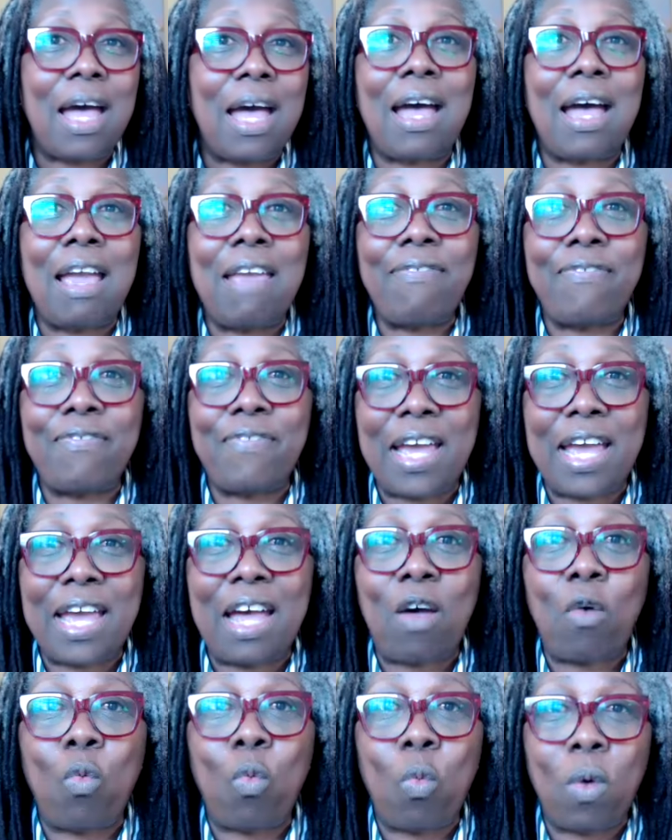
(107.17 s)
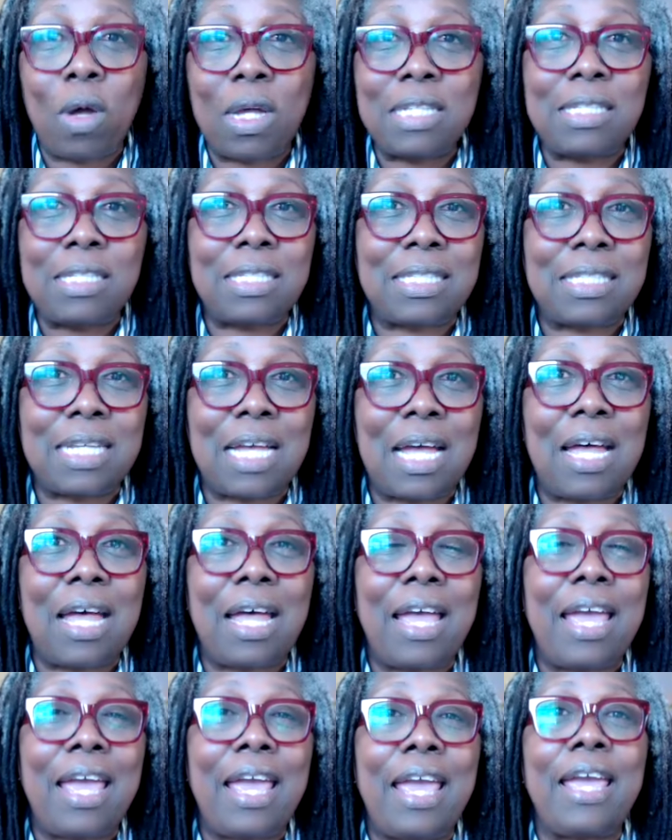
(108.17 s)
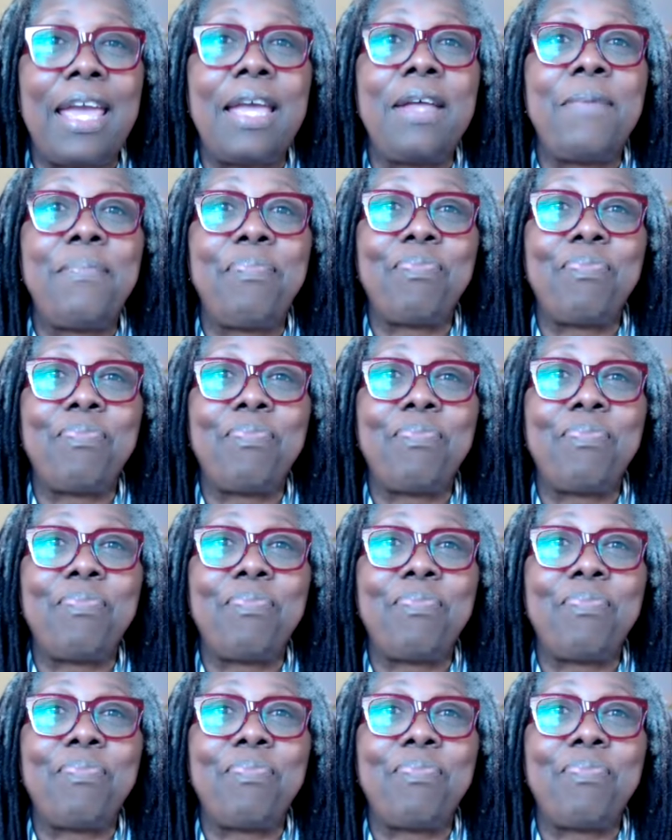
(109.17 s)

I found once I